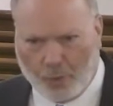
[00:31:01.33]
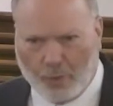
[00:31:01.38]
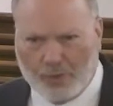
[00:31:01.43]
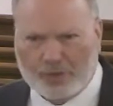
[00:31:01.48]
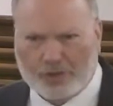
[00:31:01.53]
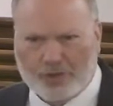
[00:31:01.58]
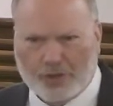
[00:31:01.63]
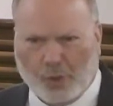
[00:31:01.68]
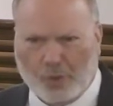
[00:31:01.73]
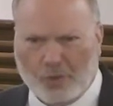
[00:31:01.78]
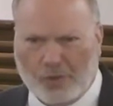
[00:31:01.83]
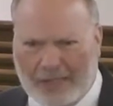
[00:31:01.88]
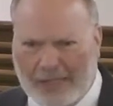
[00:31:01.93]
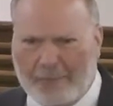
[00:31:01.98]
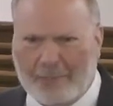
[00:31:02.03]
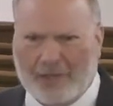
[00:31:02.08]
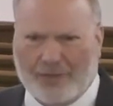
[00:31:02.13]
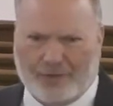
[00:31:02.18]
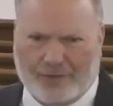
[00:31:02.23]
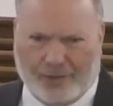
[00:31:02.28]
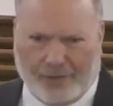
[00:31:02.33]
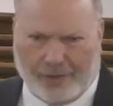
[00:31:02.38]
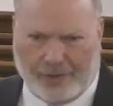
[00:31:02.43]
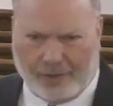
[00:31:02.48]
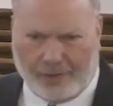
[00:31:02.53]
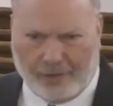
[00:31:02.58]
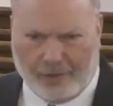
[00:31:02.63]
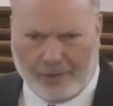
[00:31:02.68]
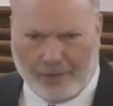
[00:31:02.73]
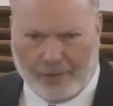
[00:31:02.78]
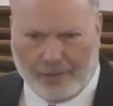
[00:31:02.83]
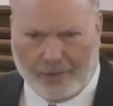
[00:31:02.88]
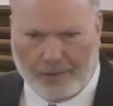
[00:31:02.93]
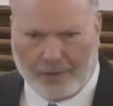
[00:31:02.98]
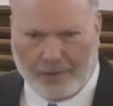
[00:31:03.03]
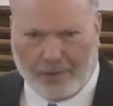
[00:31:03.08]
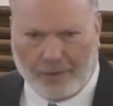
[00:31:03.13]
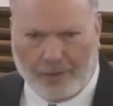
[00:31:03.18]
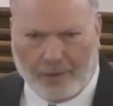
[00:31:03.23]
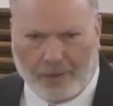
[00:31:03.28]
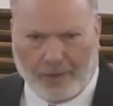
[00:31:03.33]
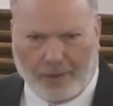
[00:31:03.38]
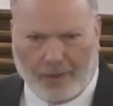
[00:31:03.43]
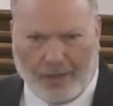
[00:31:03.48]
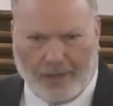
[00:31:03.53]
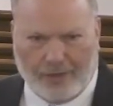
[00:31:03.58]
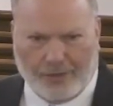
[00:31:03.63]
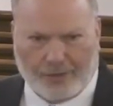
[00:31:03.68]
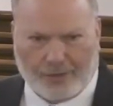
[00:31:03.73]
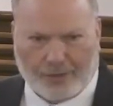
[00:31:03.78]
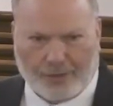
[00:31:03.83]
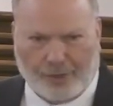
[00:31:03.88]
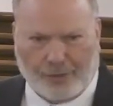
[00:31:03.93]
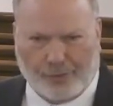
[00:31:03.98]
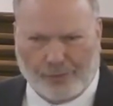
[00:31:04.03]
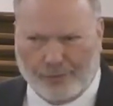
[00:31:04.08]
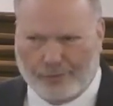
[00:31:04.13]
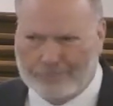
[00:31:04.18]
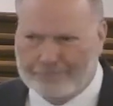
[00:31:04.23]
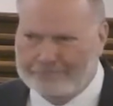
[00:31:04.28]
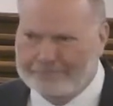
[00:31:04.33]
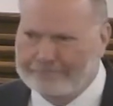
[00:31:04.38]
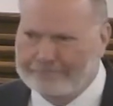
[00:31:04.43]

was so limited and so